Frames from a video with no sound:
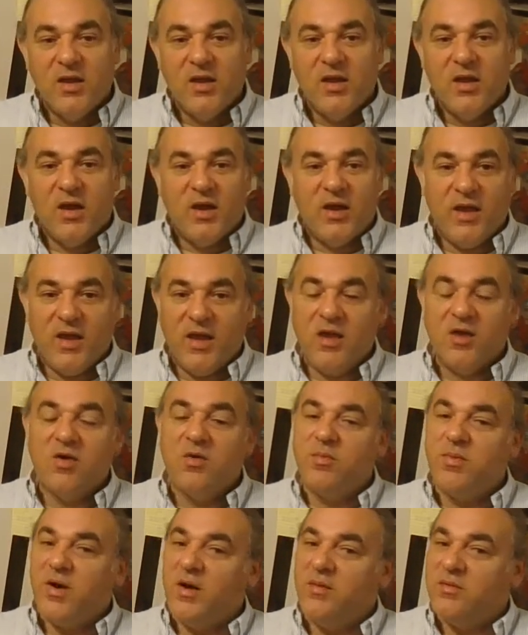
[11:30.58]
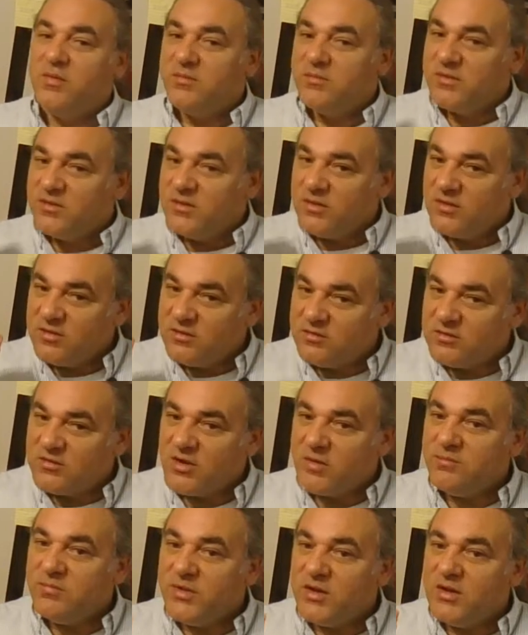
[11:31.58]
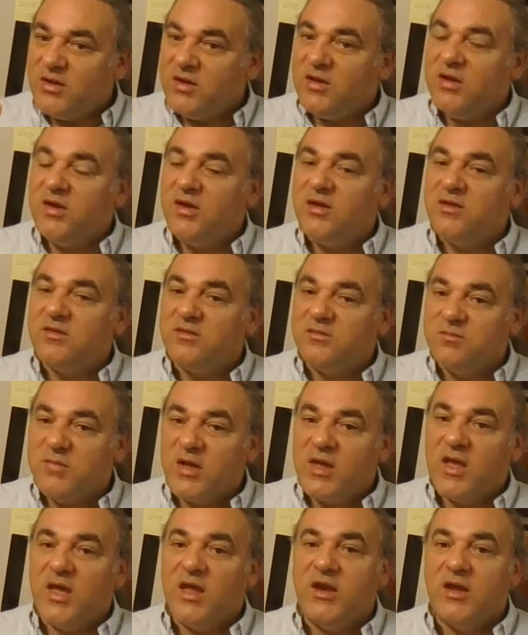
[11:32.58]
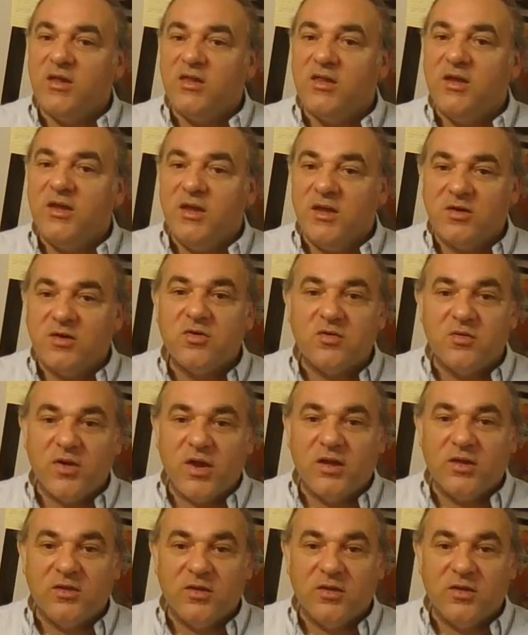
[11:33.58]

uh, ankle problems, something is mechanically incorrect